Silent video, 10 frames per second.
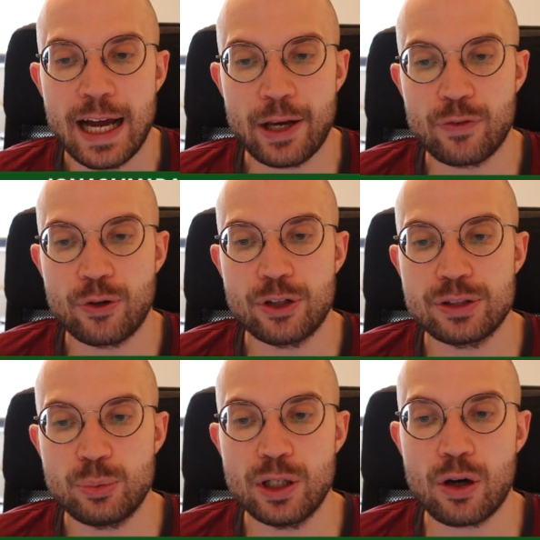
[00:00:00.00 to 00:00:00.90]
And of
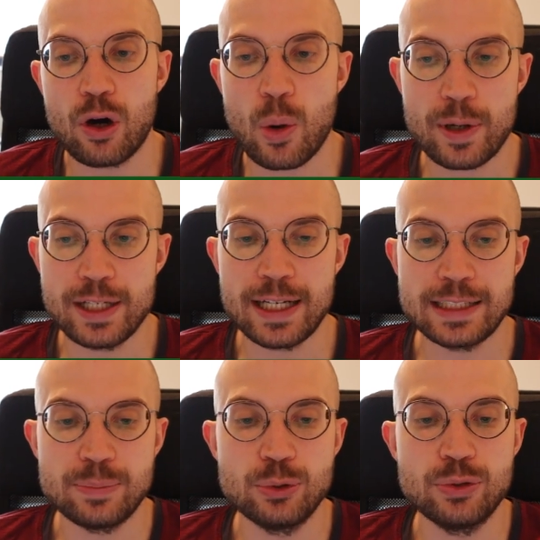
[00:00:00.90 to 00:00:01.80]
course we are already
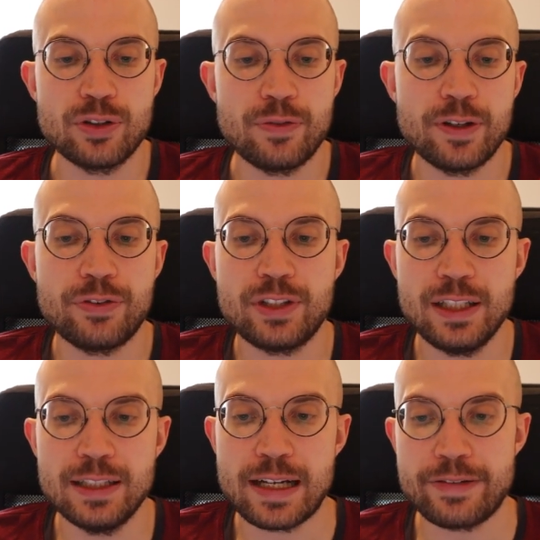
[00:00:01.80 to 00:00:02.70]
at move
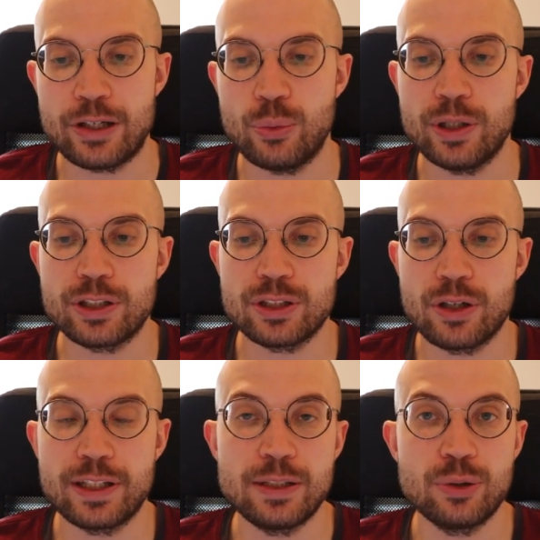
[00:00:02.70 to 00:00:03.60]
15, and now we are
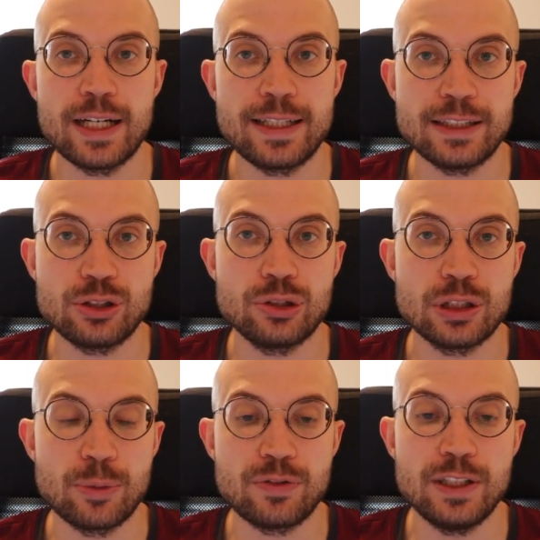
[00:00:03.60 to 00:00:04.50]
starting to get into
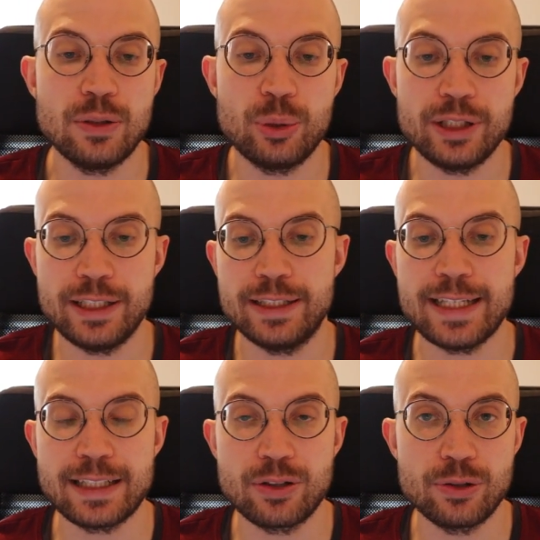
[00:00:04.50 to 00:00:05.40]
some of the really
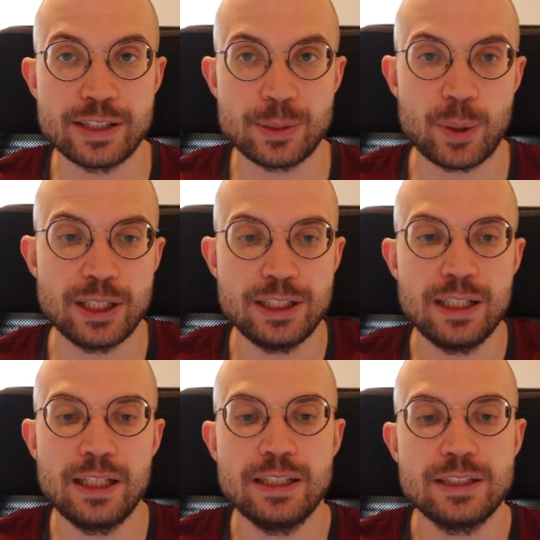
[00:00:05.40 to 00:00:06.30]
tactical and spicy
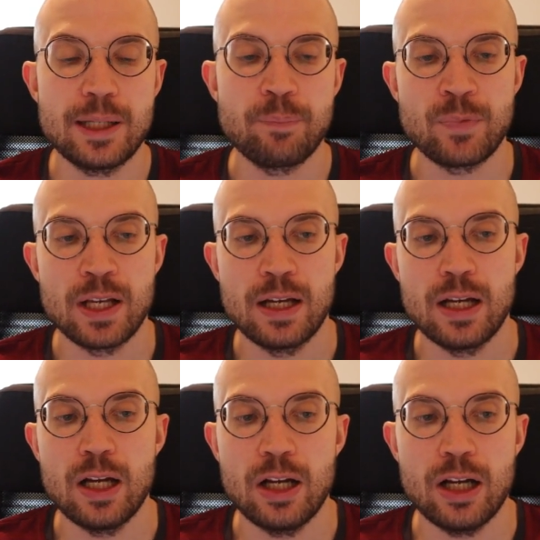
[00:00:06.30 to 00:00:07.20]
lines.
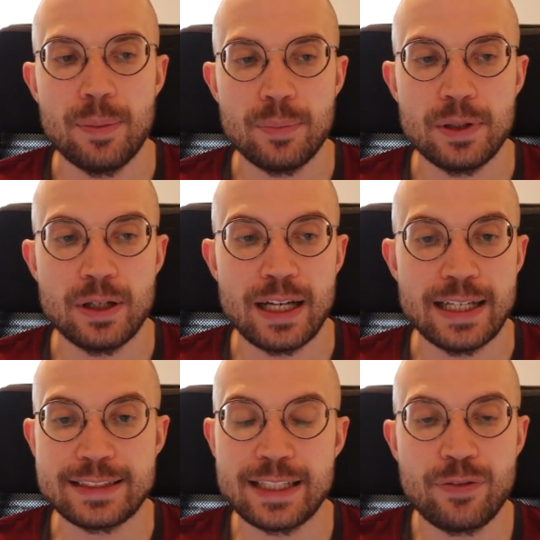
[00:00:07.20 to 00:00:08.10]

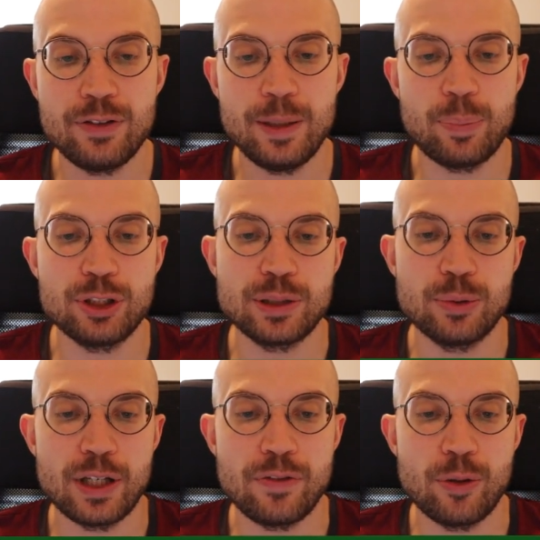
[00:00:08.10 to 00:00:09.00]
it's definitely
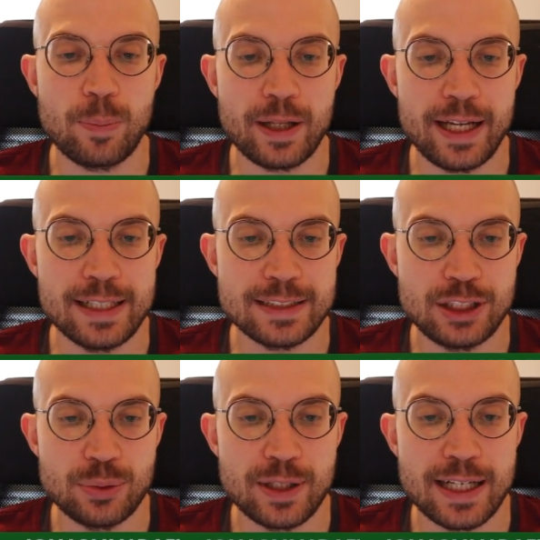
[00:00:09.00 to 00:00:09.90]
possible if you play this that you will